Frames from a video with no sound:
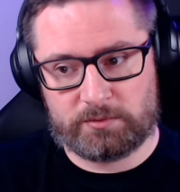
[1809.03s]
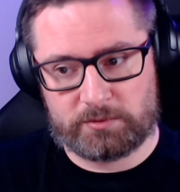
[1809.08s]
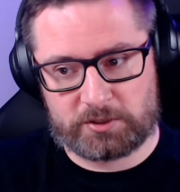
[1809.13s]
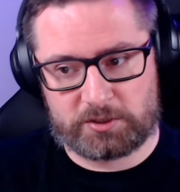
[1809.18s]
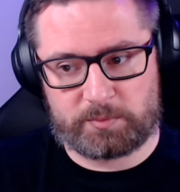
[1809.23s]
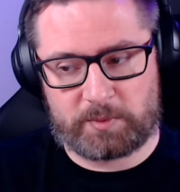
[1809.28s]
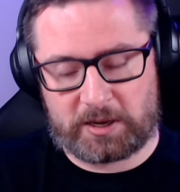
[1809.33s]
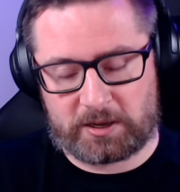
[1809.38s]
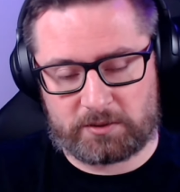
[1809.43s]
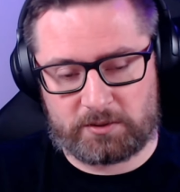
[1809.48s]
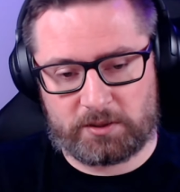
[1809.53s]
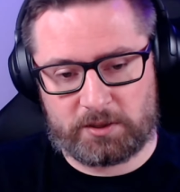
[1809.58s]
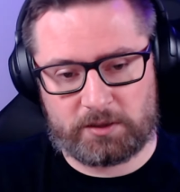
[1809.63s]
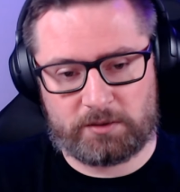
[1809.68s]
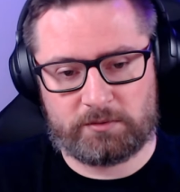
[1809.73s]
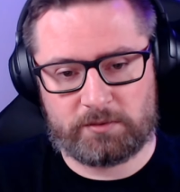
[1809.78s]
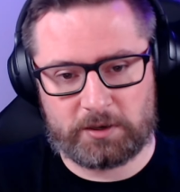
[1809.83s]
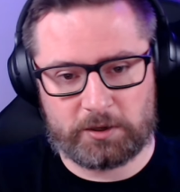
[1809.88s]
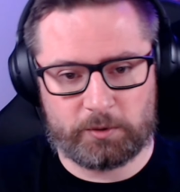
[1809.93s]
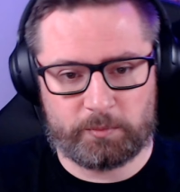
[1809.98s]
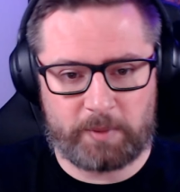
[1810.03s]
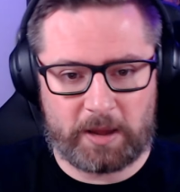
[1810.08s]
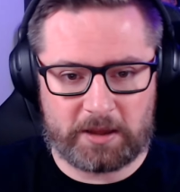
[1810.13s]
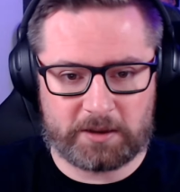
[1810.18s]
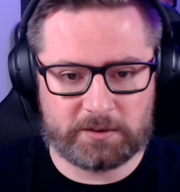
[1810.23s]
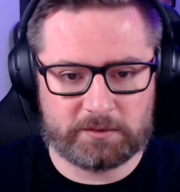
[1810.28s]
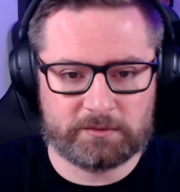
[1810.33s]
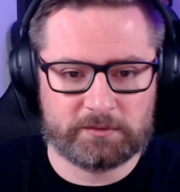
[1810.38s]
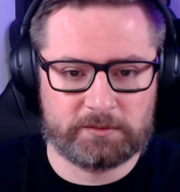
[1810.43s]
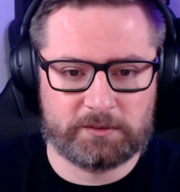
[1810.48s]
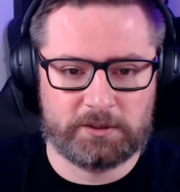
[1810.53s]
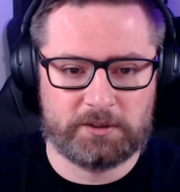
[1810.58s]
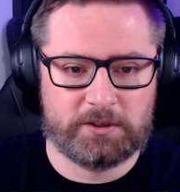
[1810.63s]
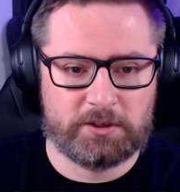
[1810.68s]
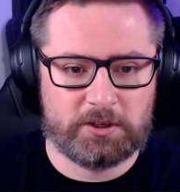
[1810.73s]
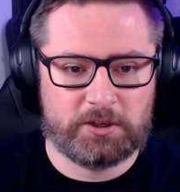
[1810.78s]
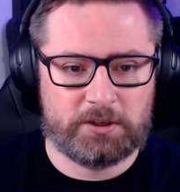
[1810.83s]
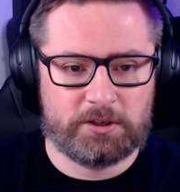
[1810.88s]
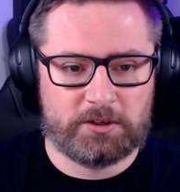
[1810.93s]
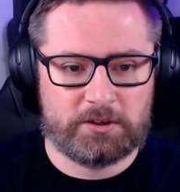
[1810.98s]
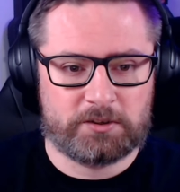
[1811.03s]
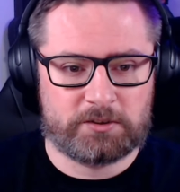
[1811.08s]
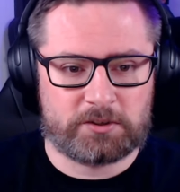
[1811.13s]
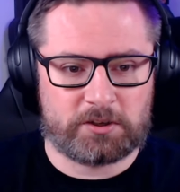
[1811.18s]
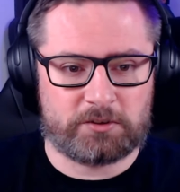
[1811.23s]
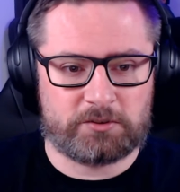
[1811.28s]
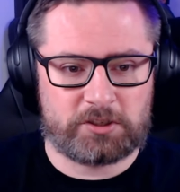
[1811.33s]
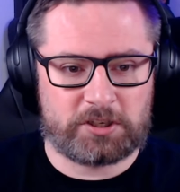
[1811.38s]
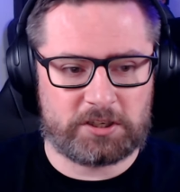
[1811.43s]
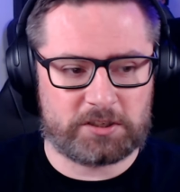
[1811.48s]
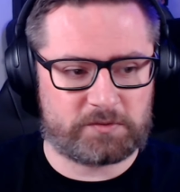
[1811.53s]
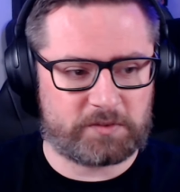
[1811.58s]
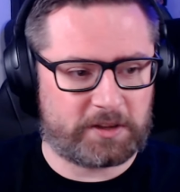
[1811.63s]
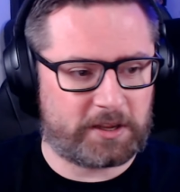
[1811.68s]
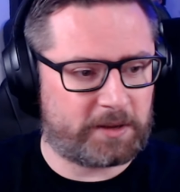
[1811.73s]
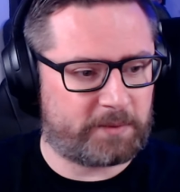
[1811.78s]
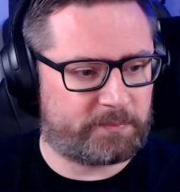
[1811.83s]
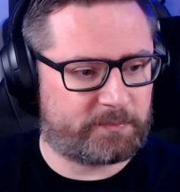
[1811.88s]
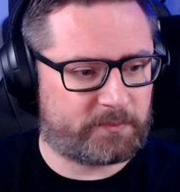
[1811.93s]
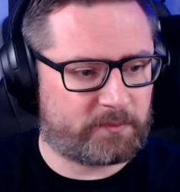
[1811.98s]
Smack the little button. So cheers for that.